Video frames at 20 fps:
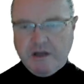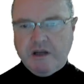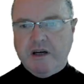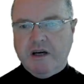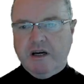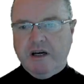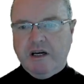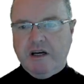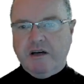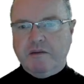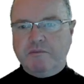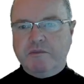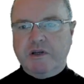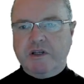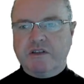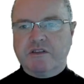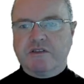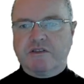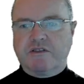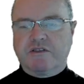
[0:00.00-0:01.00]

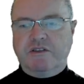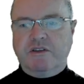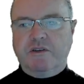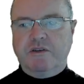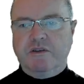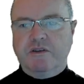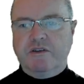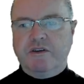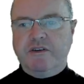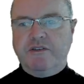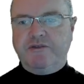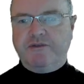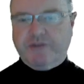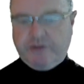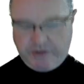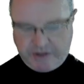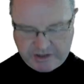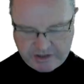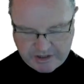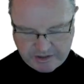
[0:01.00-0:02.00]
So if,
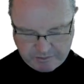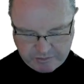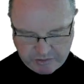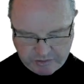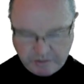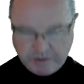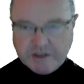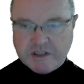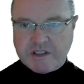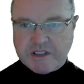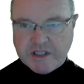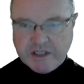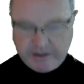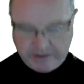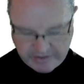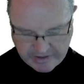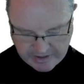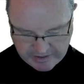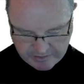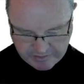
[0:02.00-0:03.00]
for example, instead of
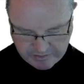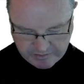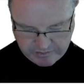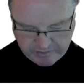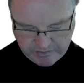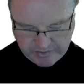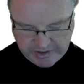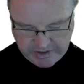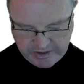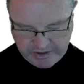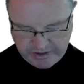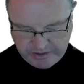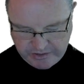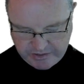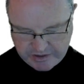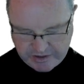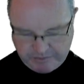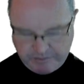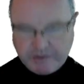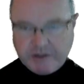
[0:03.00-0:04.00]
that we use
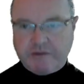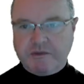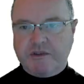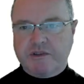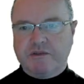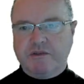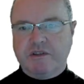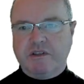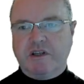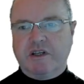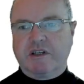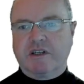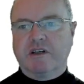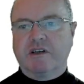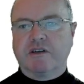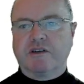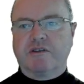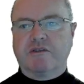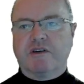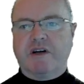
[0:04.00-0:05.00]
something which was like
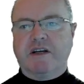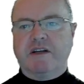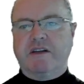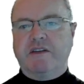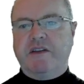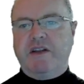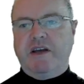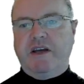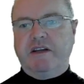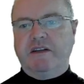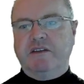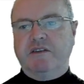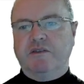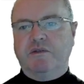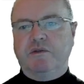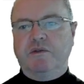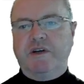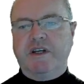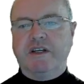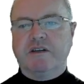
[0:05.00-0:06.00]
greater than
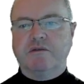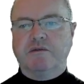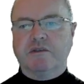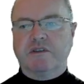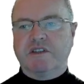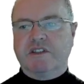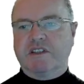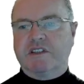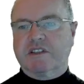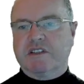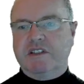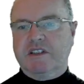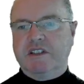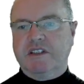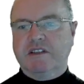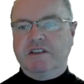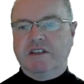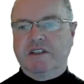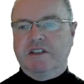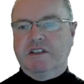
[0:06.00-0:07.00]
or equal to
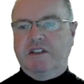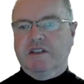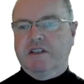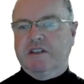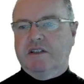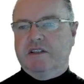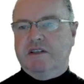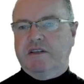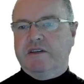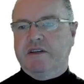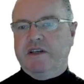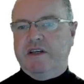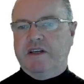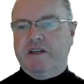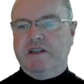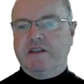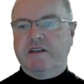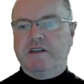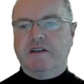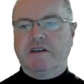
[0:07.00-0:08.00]
16,
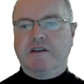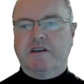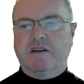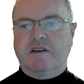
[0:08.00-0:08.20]
then